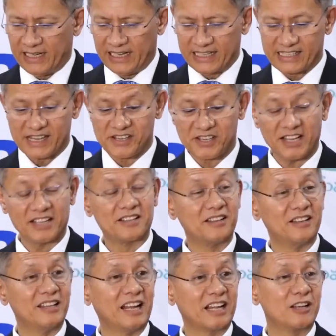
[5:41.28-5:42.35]
As I
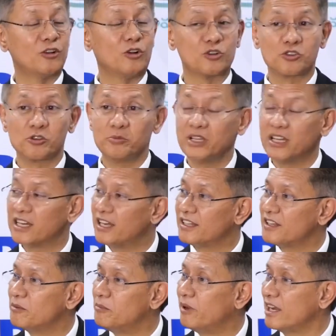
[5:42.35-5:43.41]
said, that will also be
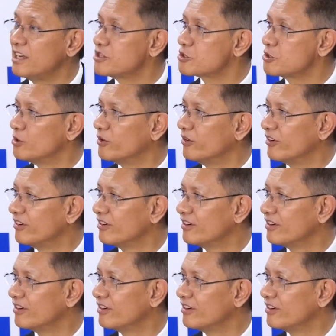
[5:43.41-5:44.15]
another milestone